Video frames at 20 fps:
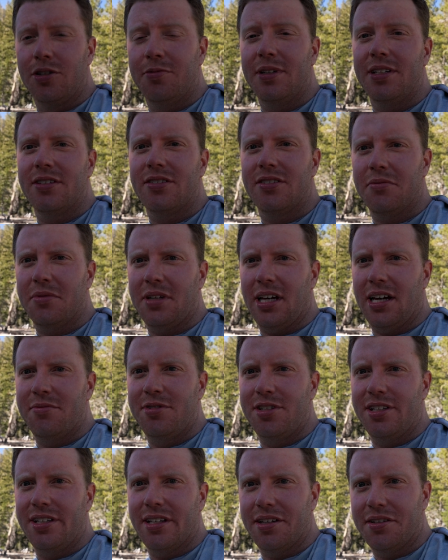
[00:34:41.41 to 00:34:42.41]
sometimes
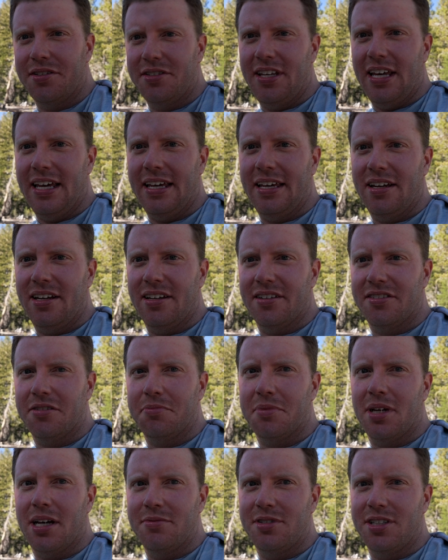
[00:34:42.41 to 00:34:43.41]
you can get a stake in and
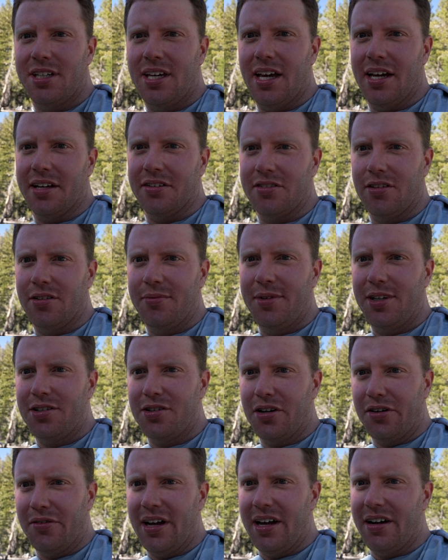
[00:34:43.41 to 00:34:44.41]
sometimes you can't. So let me
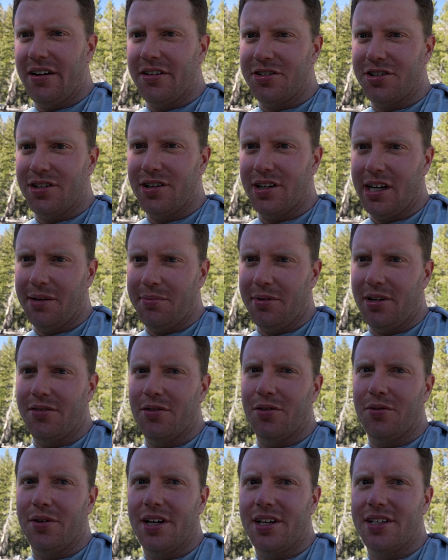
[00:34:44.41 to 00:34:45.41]
go around, I'll show you a couple of
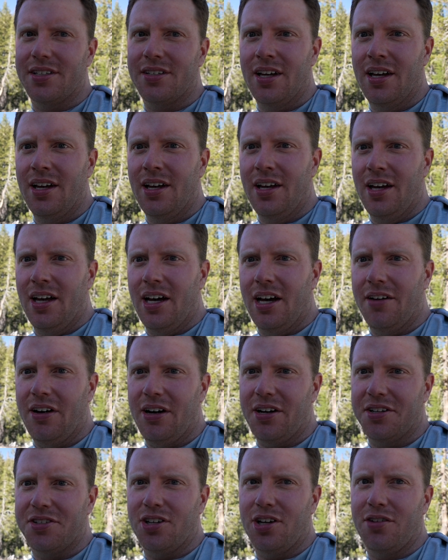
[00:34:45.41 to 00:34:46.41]
different ways of how
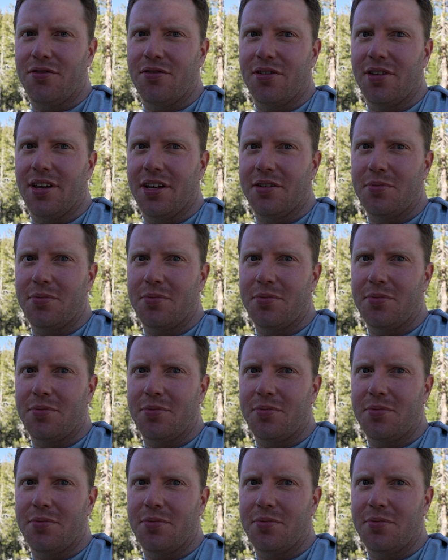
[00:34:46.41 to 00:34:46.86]
I solve for this